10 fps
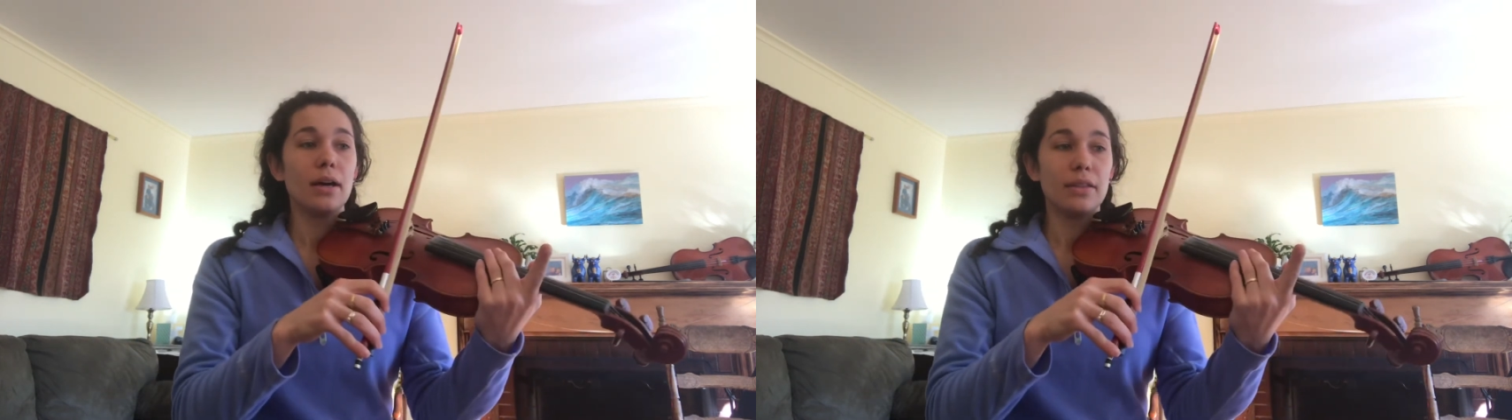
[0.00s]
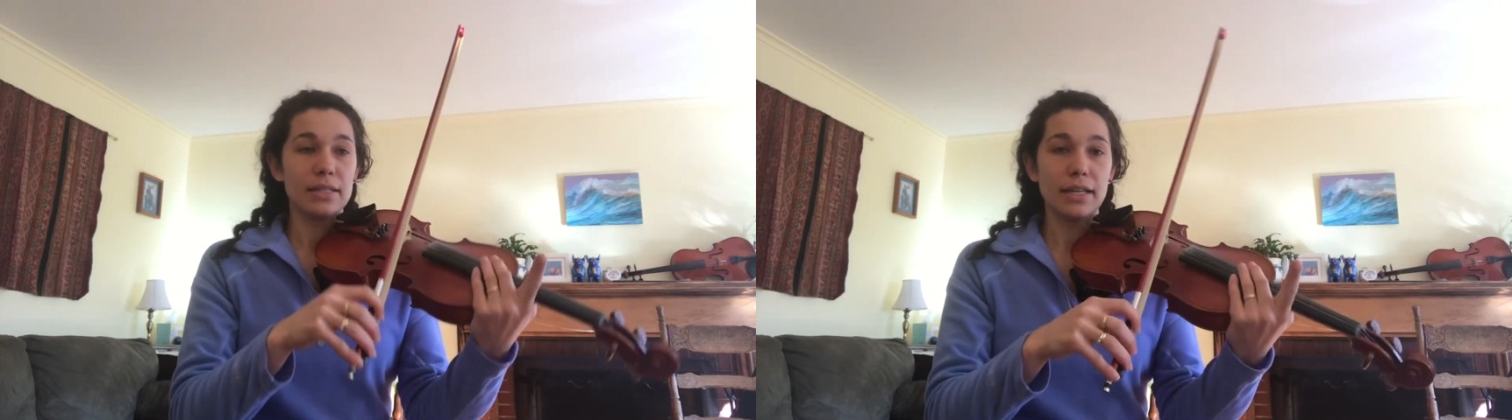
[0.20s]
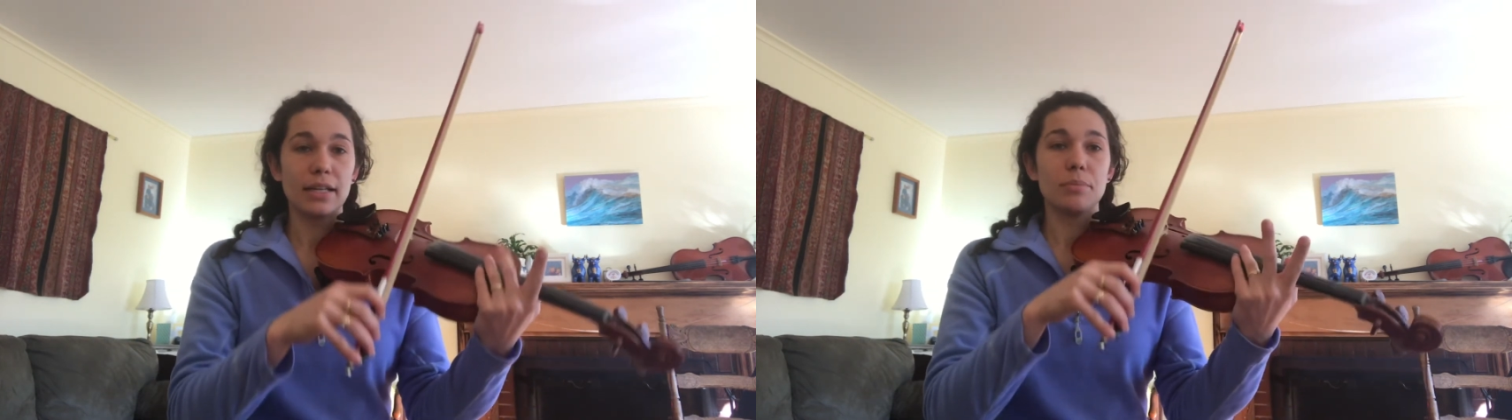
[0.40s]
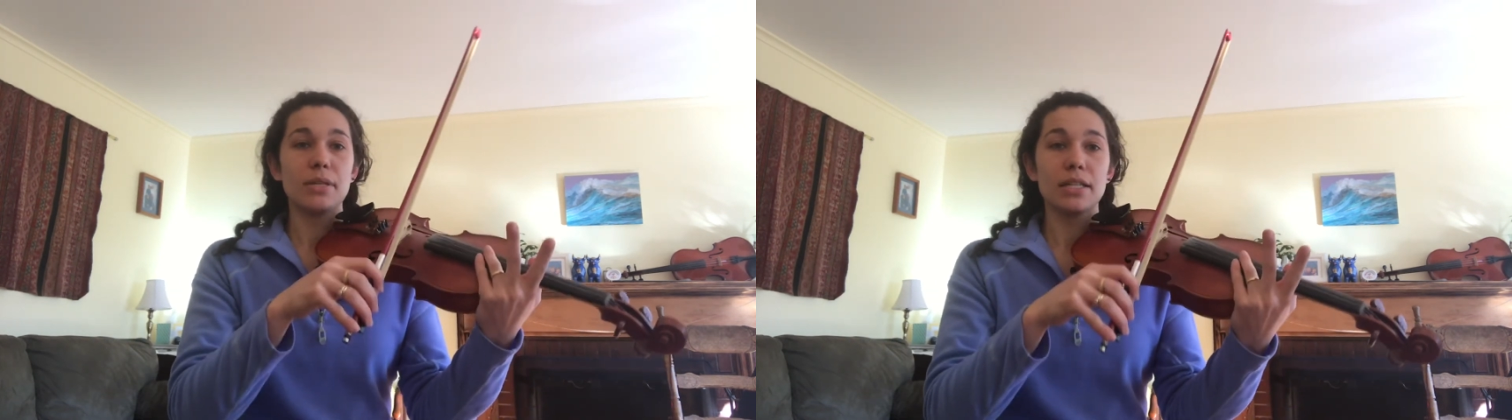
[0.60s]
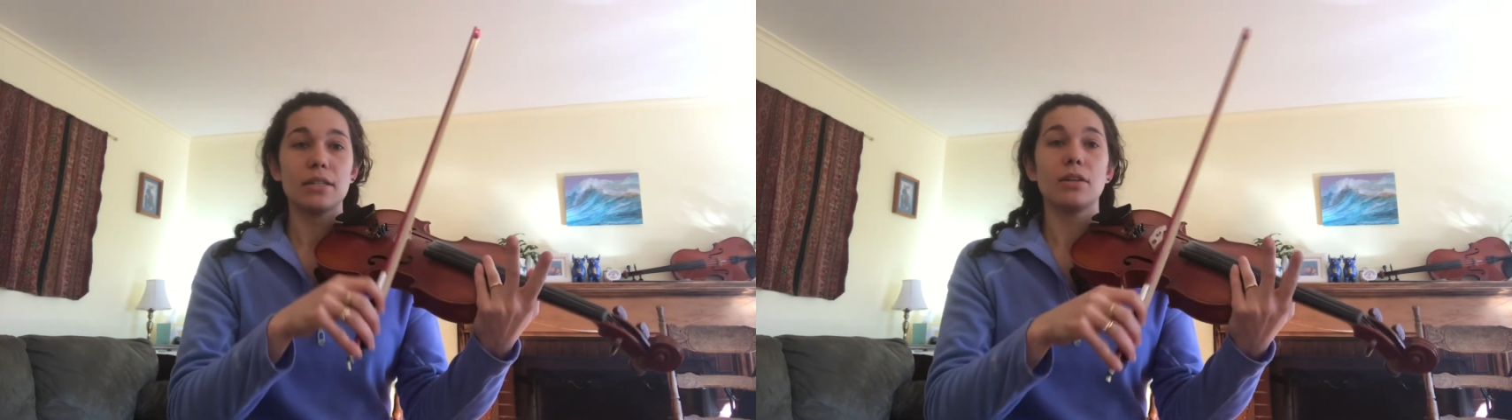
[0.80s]
The second
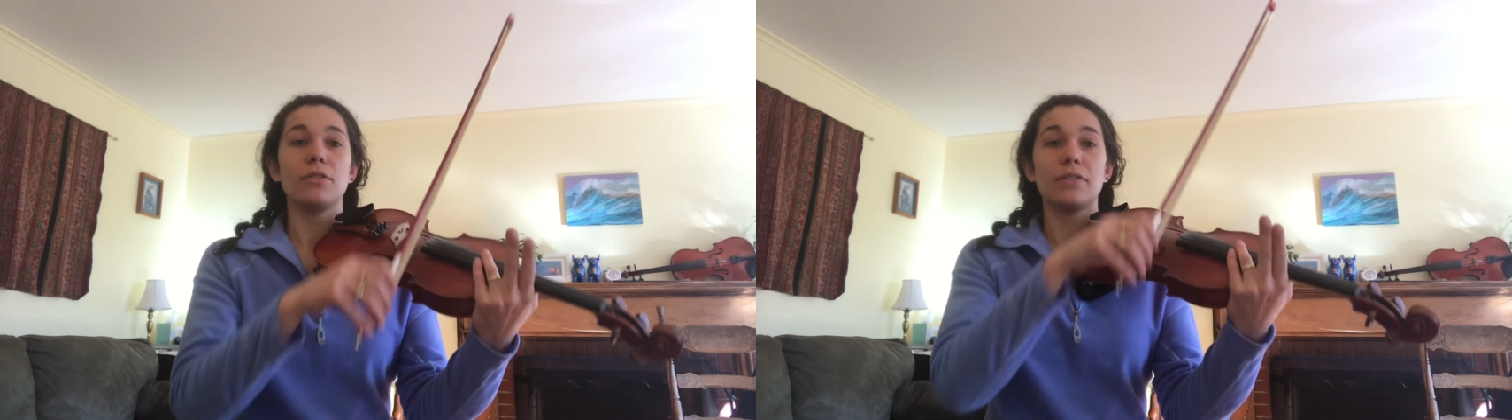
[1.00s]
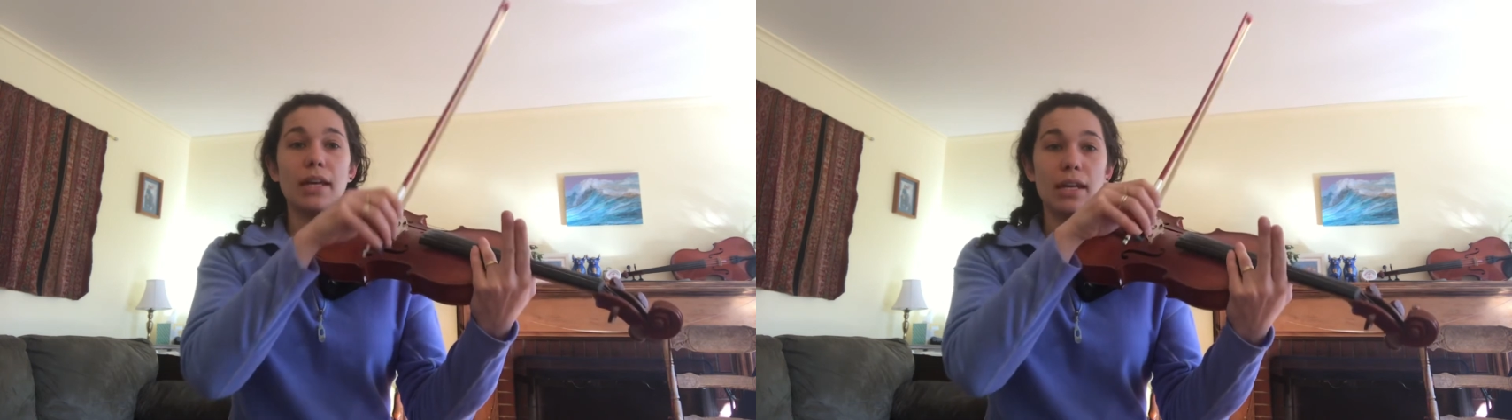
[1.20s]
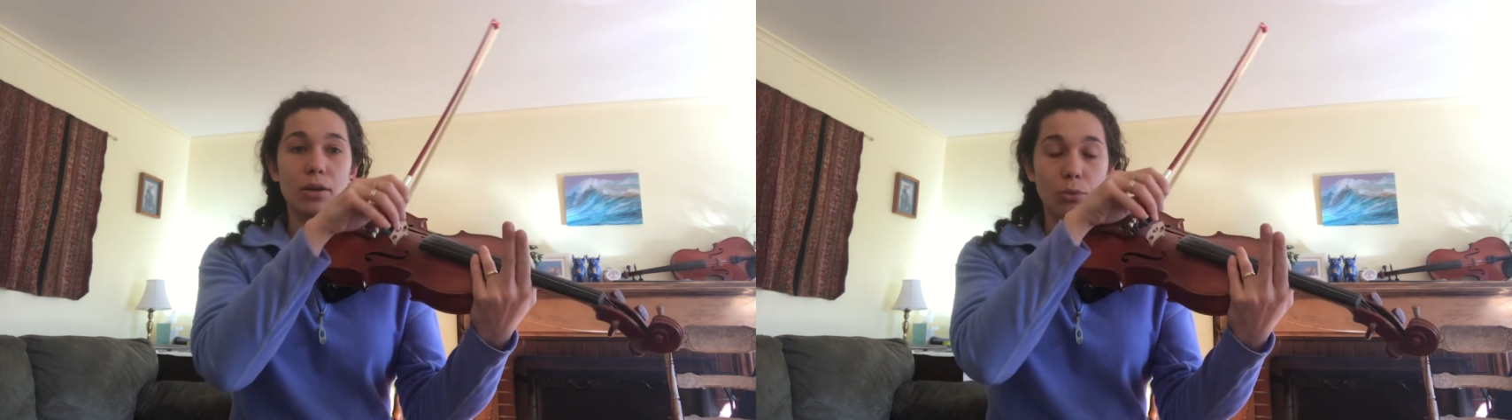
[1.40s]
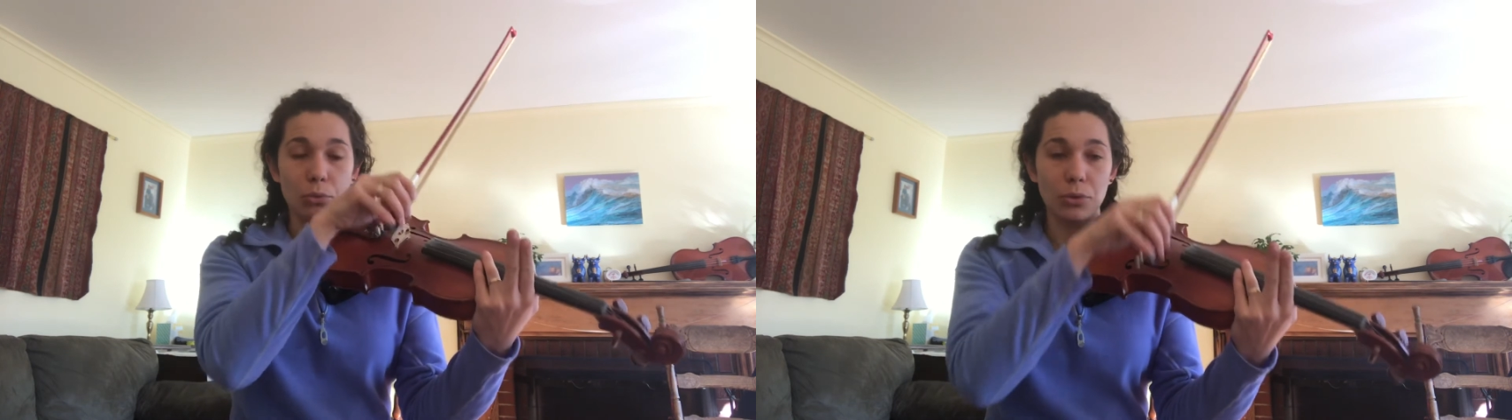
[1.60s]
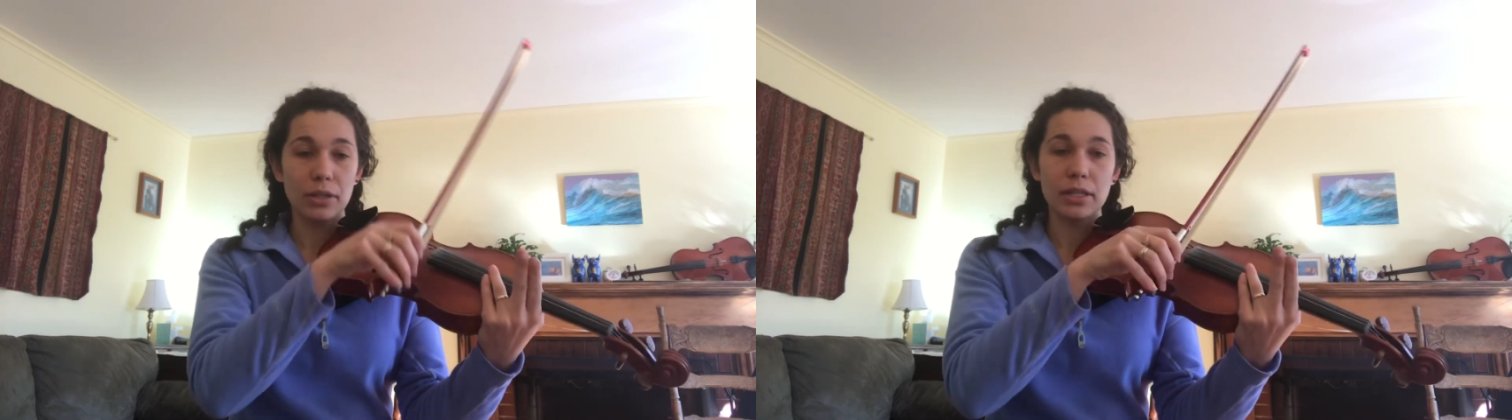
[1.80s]
piece of getting
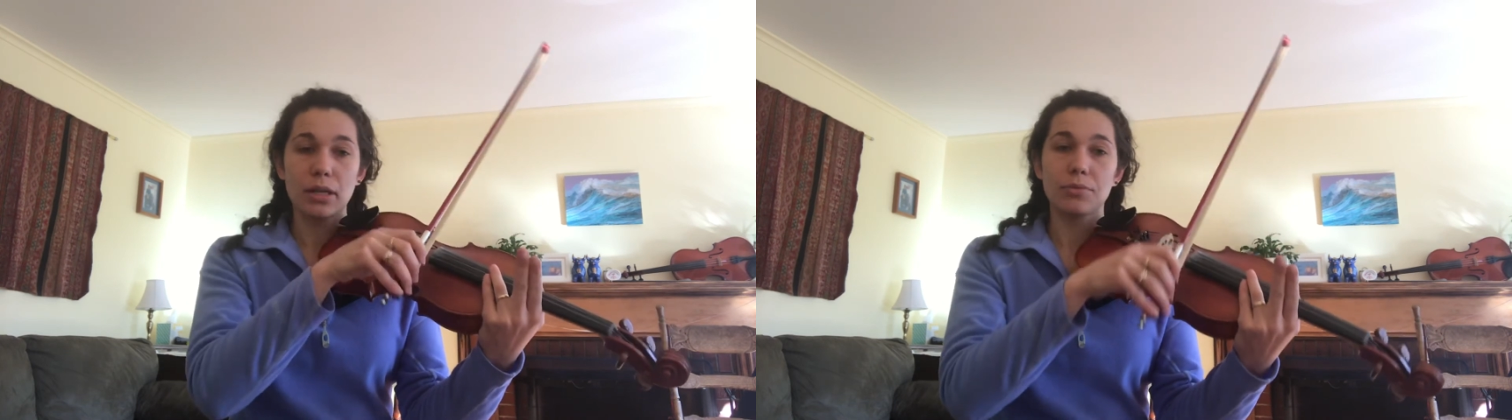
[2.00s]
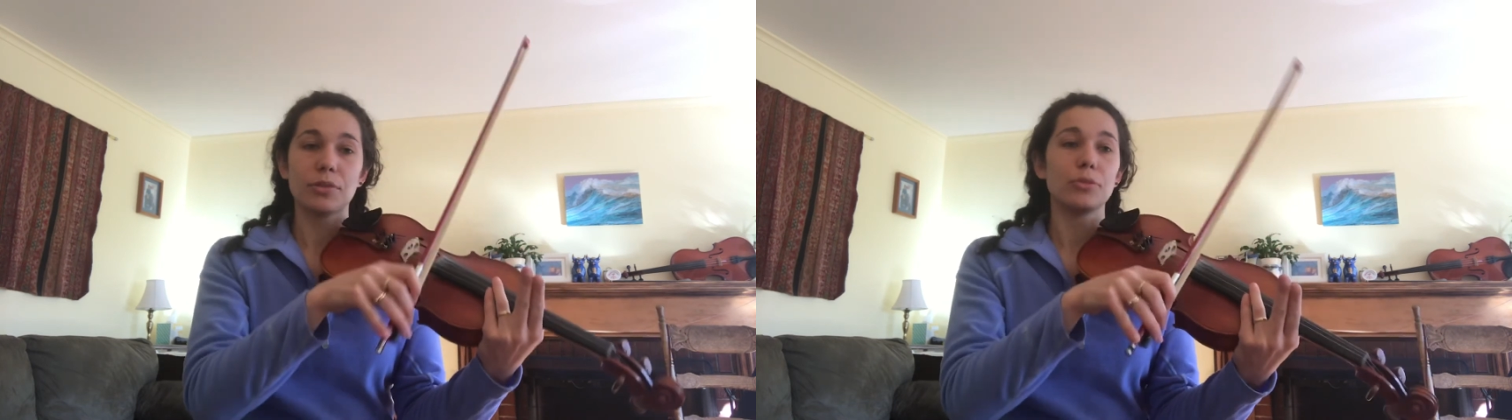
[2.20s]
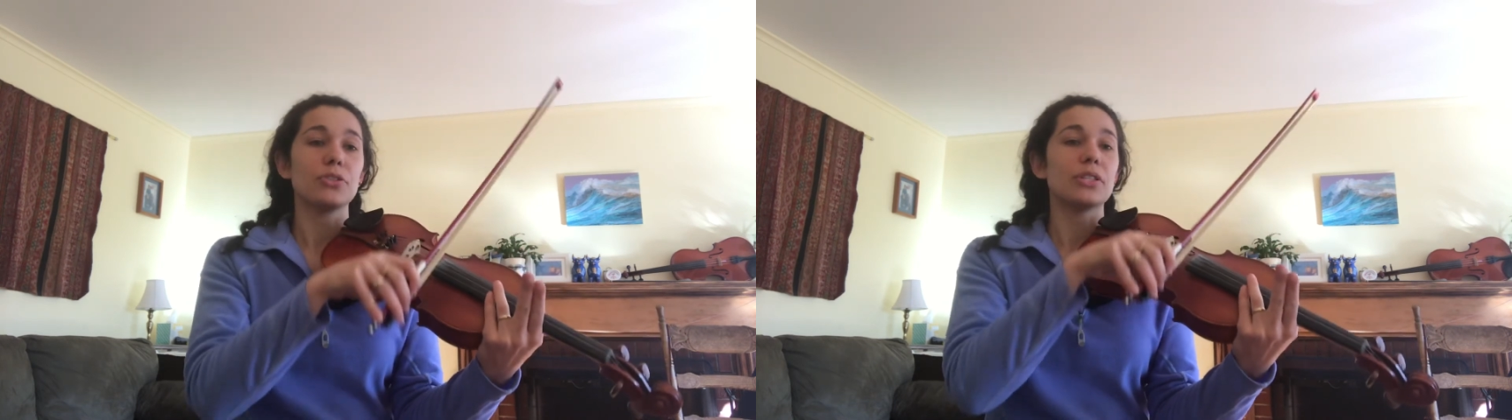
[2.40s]
really comfortable